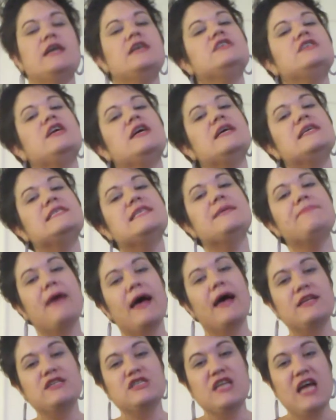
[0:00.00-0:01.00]
just
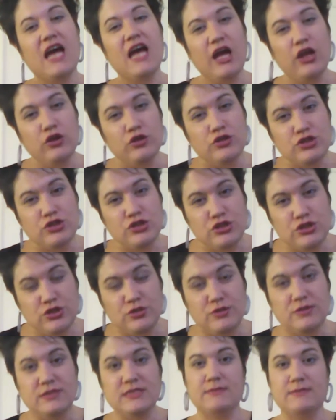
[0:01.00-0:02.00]
imagine how your
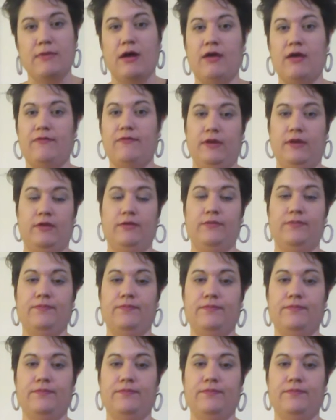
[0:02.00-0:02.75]
students might feel.